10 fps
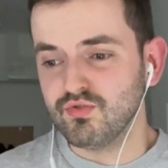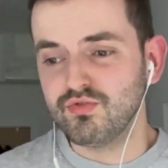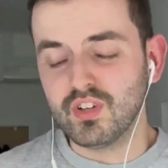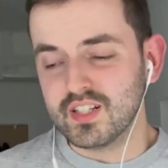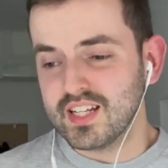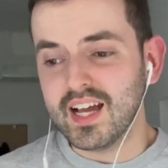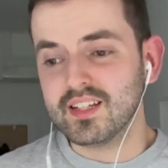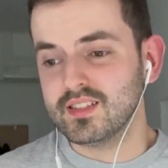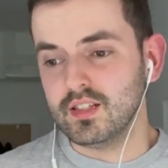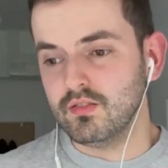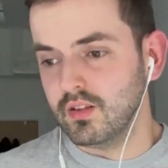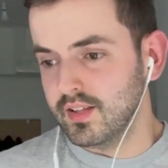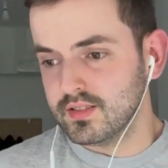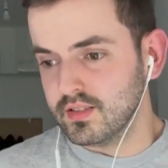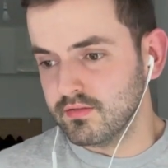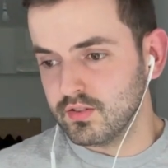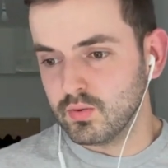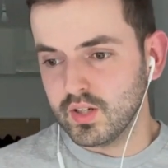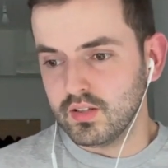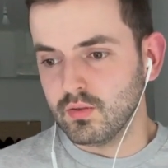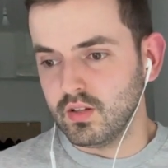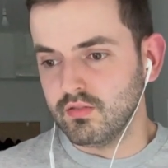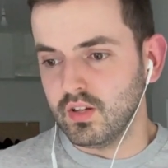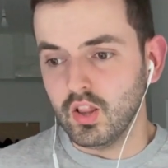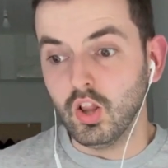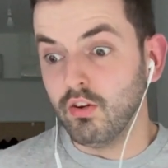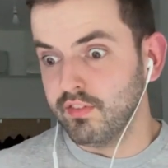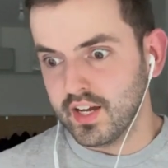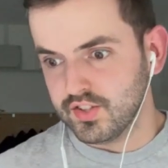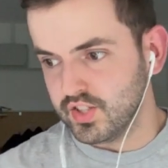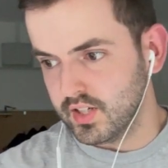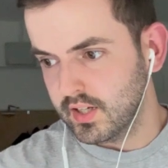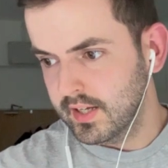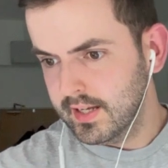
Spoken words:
fantastic listen for 2023. Love that shit.